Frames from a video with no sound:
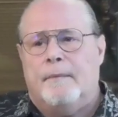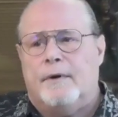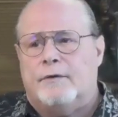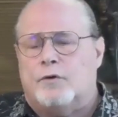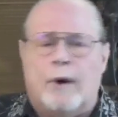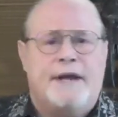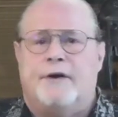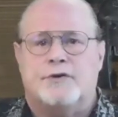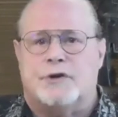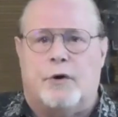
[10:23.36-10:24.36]
twenty
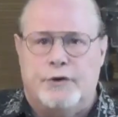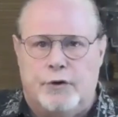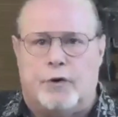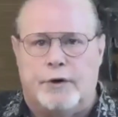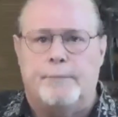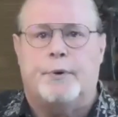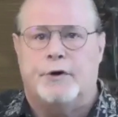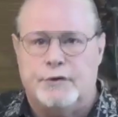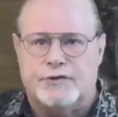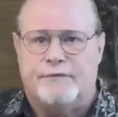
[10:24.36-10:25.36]
years ago, you couldn't
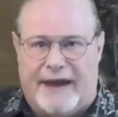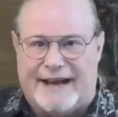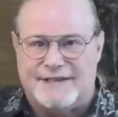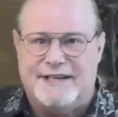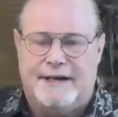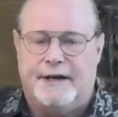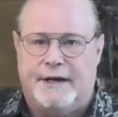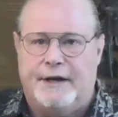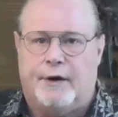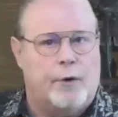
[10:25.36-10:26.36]
produce a vaccine in a
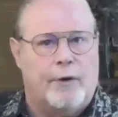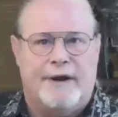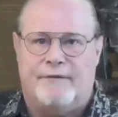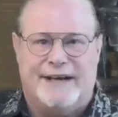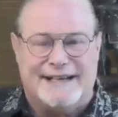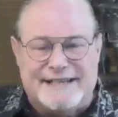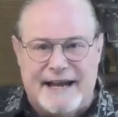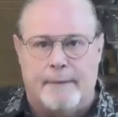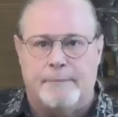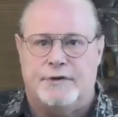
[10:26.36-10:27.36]
year or even
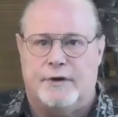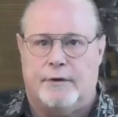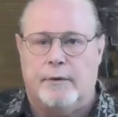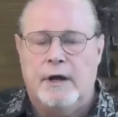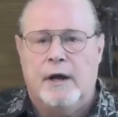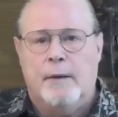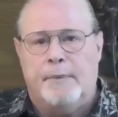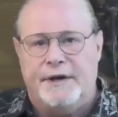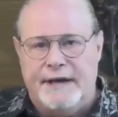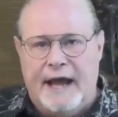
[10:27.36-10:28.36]
attempt to.
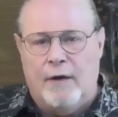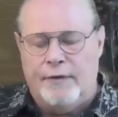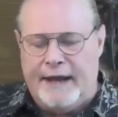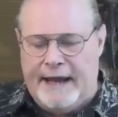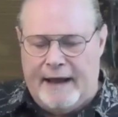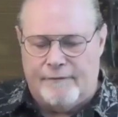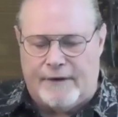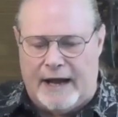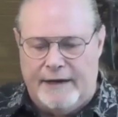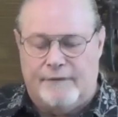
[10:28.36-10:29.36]
But now they have
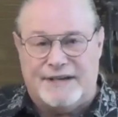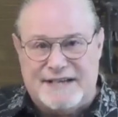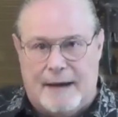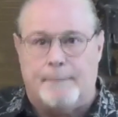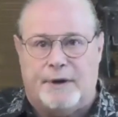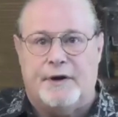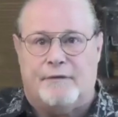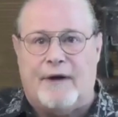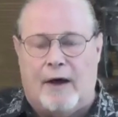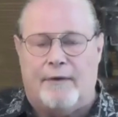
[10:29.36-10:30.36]
kind of a template
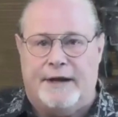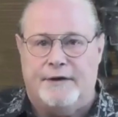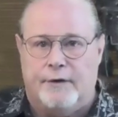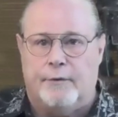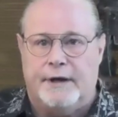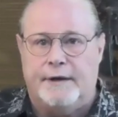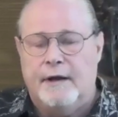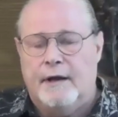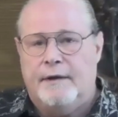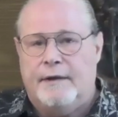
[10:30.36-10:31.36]
of how they do it.
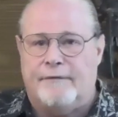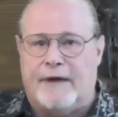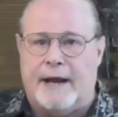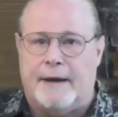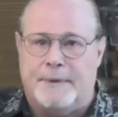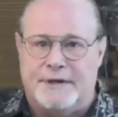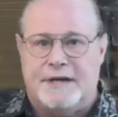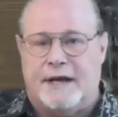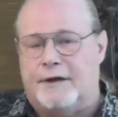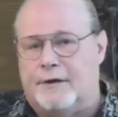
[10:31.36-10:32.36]
They've got a
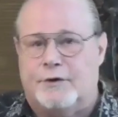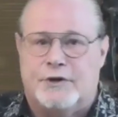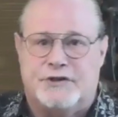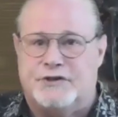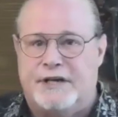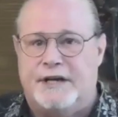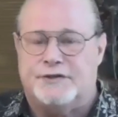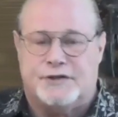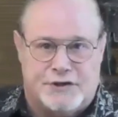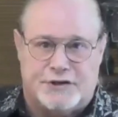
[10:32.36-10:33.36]
particular
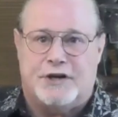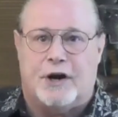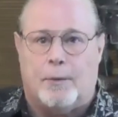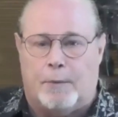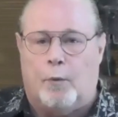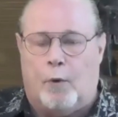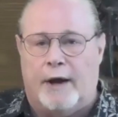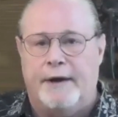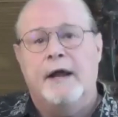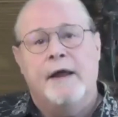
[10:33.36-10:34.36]
disease. It's a terrible
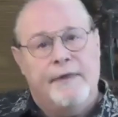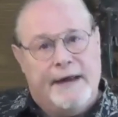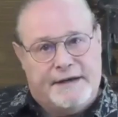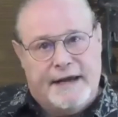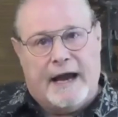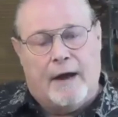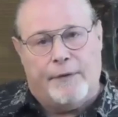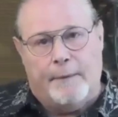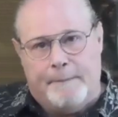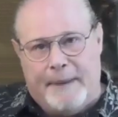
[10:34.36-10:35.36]
one. They take out
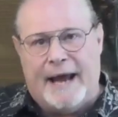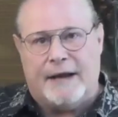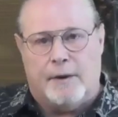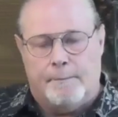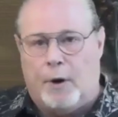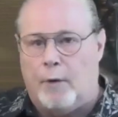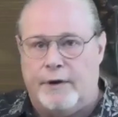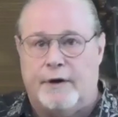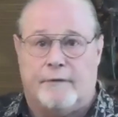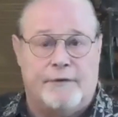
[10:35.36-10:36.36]
the bad
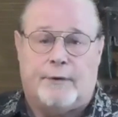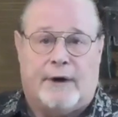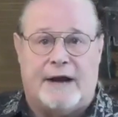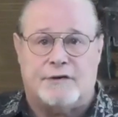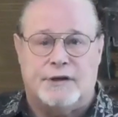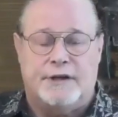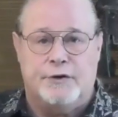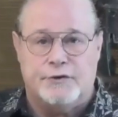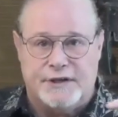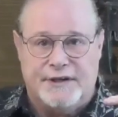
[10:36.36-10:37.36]
component of it. They're actually
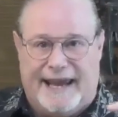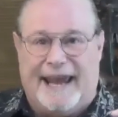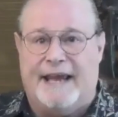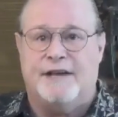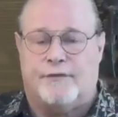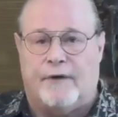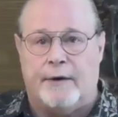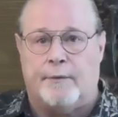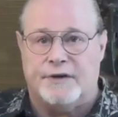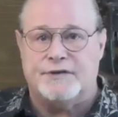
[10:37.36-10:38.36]
using the AIDS
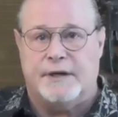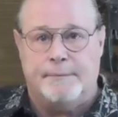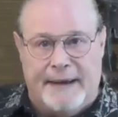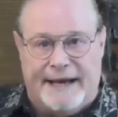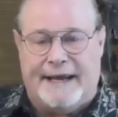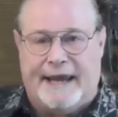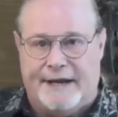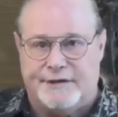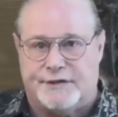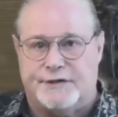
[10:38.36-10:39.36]
virus in many
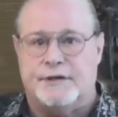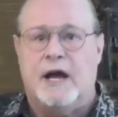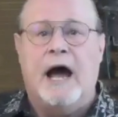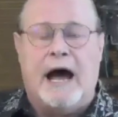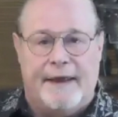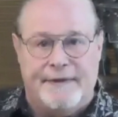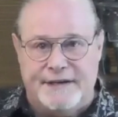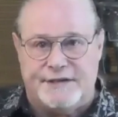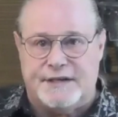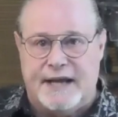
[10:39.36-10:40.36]
cases on
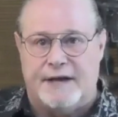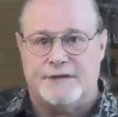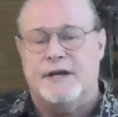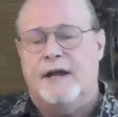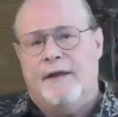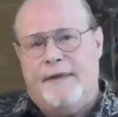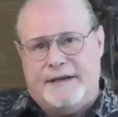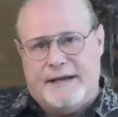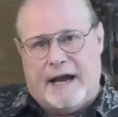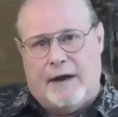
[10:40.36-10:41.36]
these tests. They
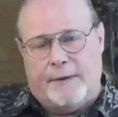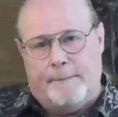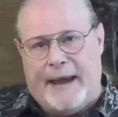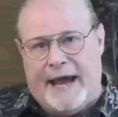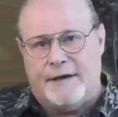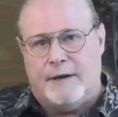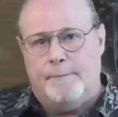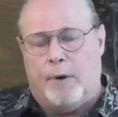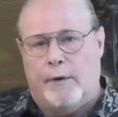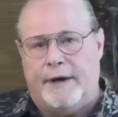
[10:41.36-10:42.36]
take out the bad
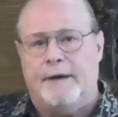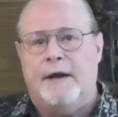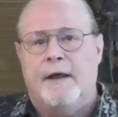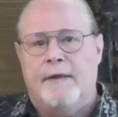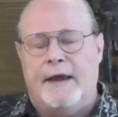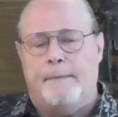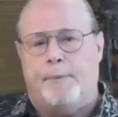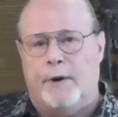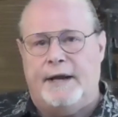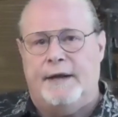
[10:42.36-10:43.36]
component. They
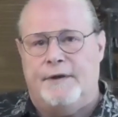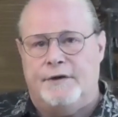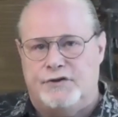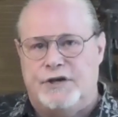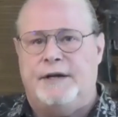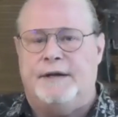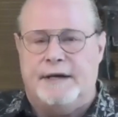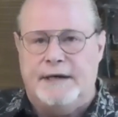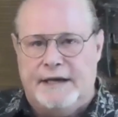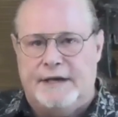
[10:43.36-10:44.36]
put in the gene
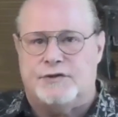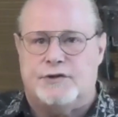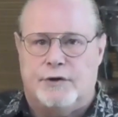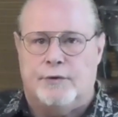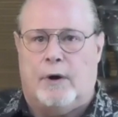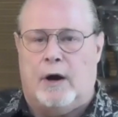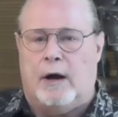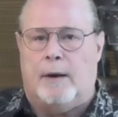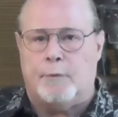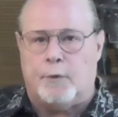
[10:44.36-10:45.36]
that needs to
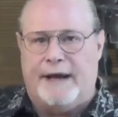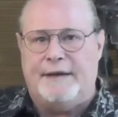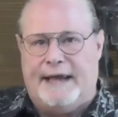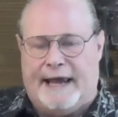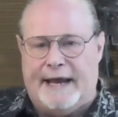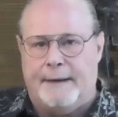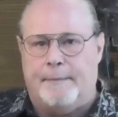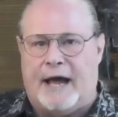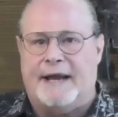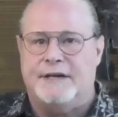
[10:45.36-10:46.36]
um, create the
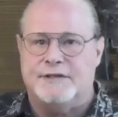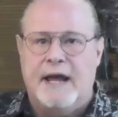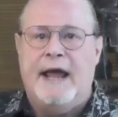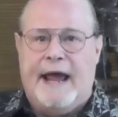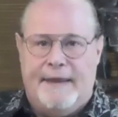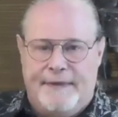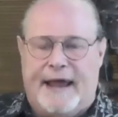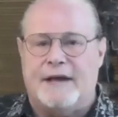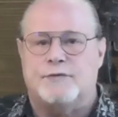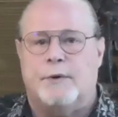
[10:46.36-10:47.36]
antibodies, and
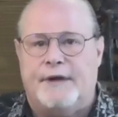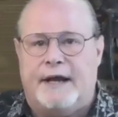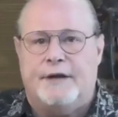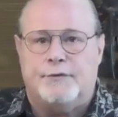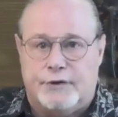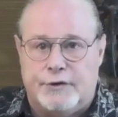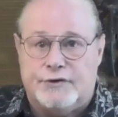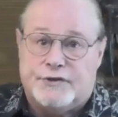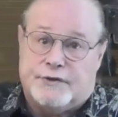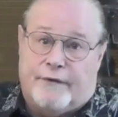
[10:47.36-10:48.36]
that's what they
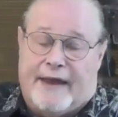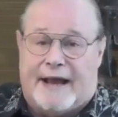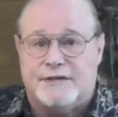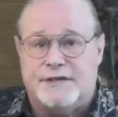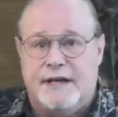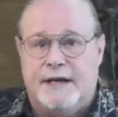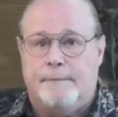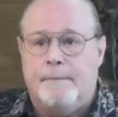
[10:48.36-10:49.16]
introduce as a vaccine.